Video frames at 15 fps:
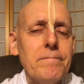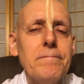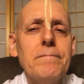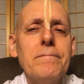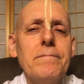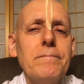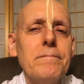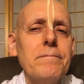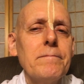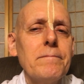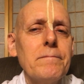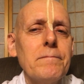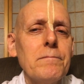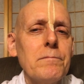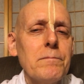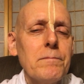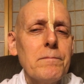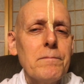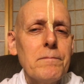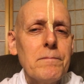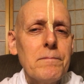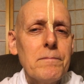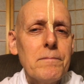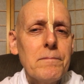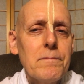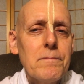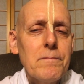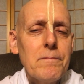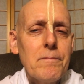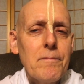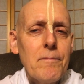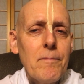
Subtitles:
Nothing is said.